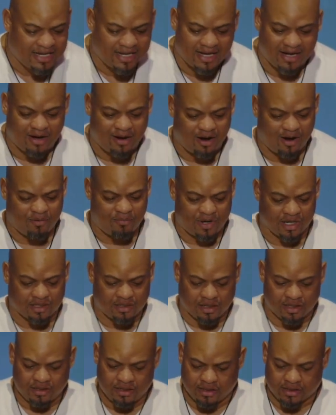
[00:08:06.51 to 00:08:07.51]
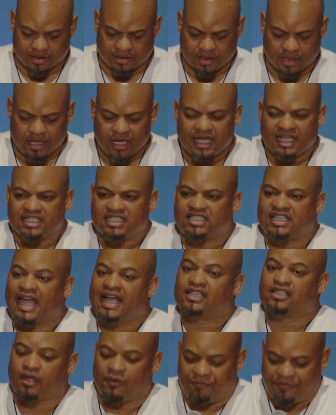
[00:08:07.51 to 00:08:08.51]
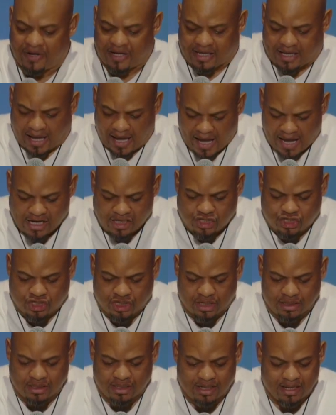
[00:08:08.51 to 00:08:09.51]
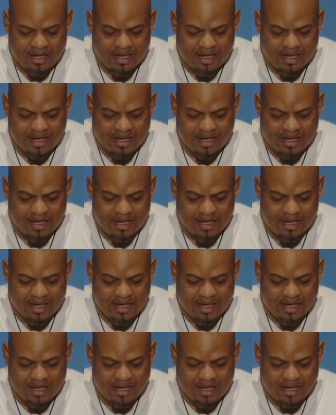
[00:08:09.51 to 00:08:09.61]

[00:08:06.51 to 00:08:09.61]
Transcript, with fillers: Oh my goodness. Sanctification